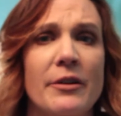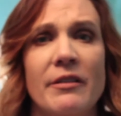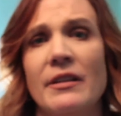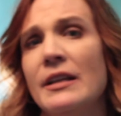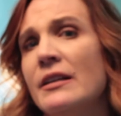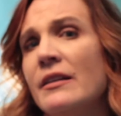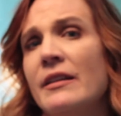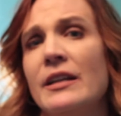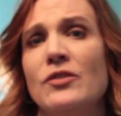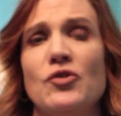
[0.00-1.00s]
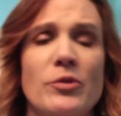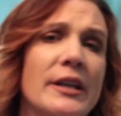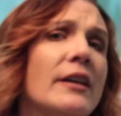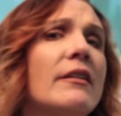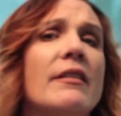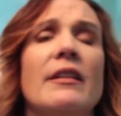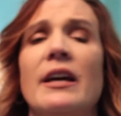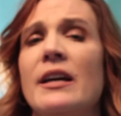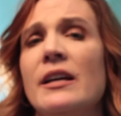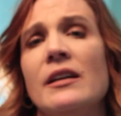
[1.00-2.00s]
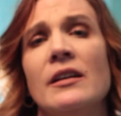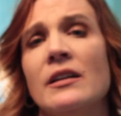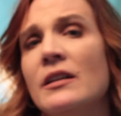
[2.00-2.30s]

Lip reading: their thing. They drink, they